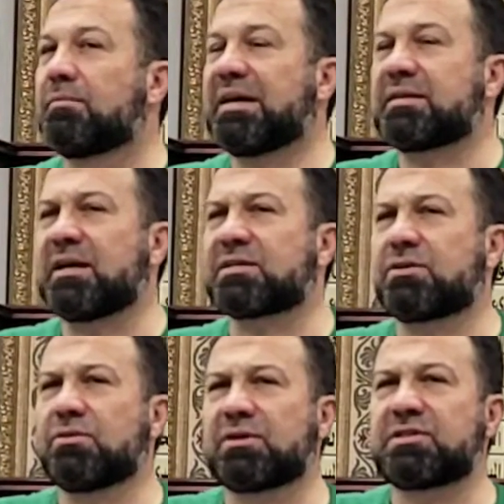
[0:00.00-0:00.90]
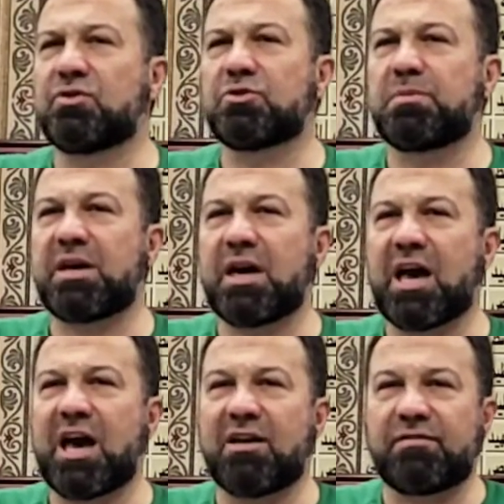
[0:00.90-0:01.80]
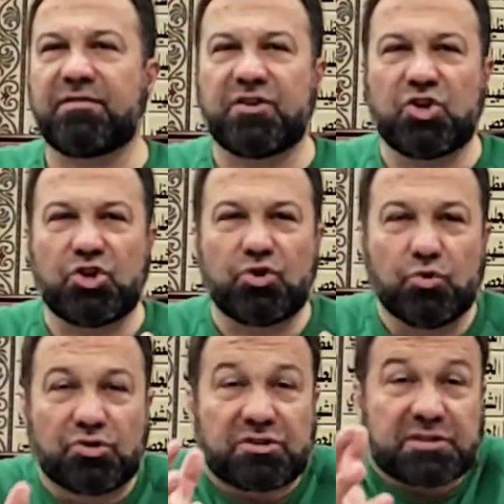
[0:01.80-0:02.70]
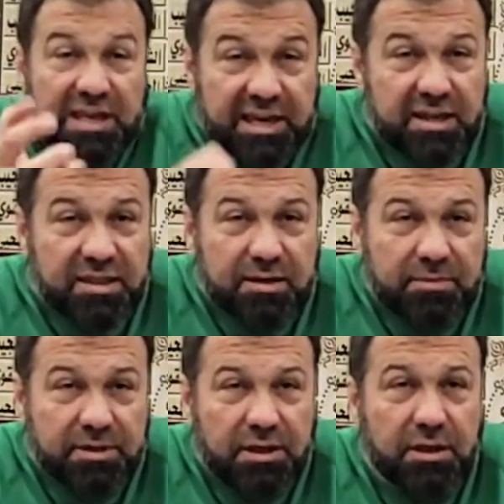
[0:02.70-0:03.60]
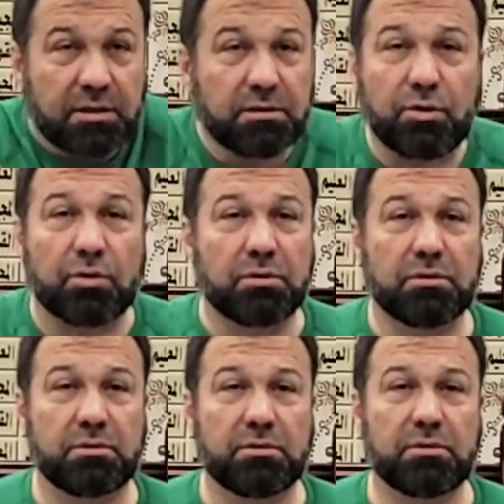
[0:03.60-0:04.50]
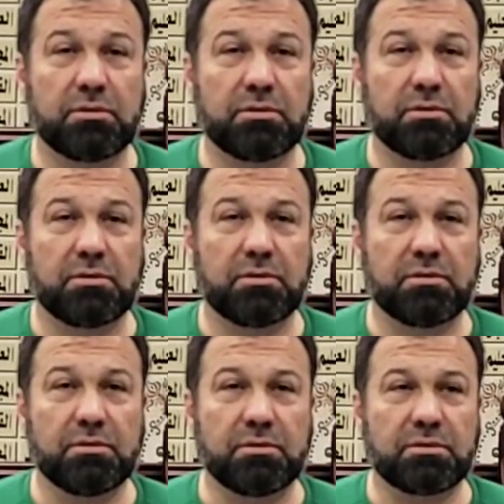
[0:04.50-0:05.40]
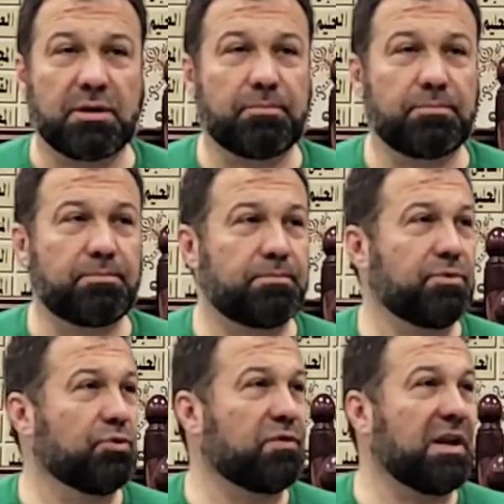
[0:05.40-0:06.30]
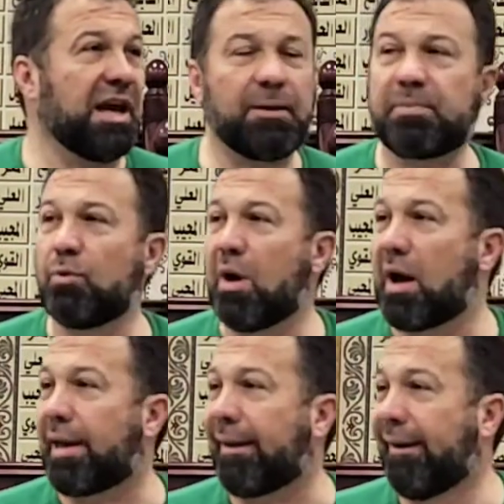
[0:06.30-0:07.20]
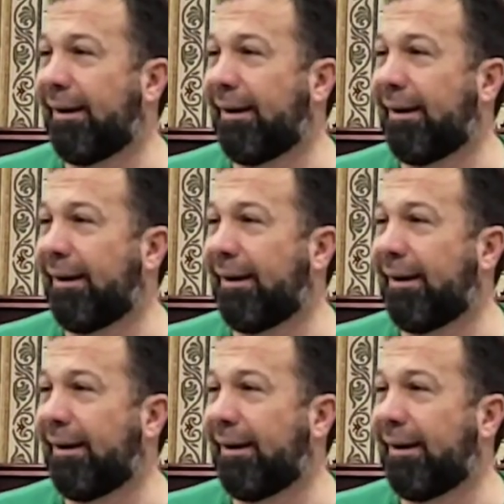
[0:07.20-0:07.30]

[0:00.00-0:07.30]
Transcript: might ask you, excuse me, have you taken the money? No. But you feel happy, why?